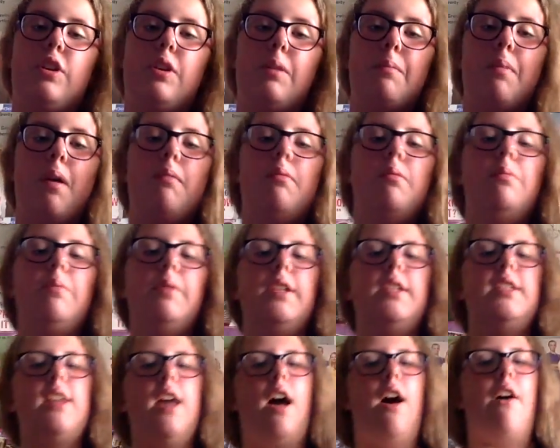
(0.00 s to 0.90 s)
can
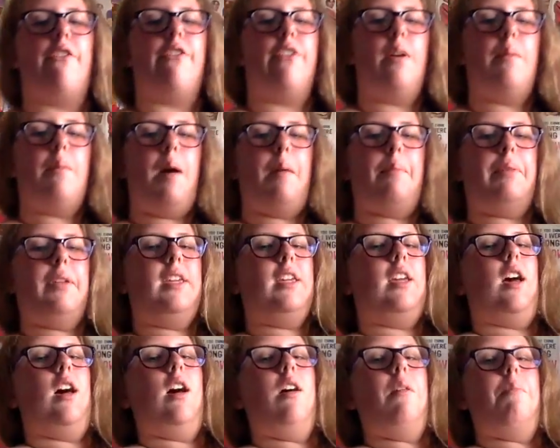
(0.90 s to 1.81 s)
probably tell from up
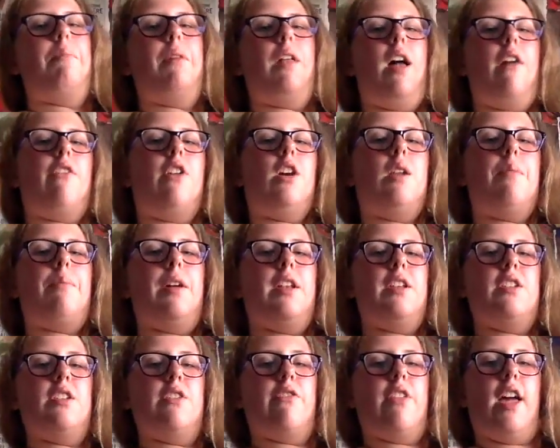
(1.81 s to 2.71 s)
here, but I've got a
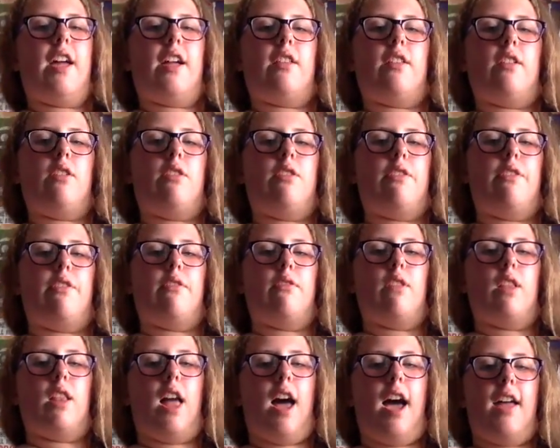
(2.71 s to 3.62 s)
bunch of, like, little
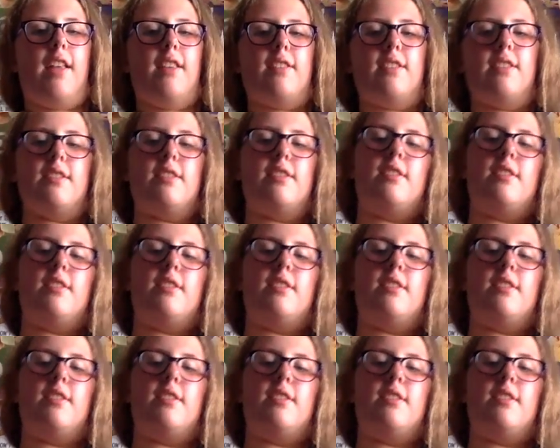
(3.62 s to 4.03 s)
lights and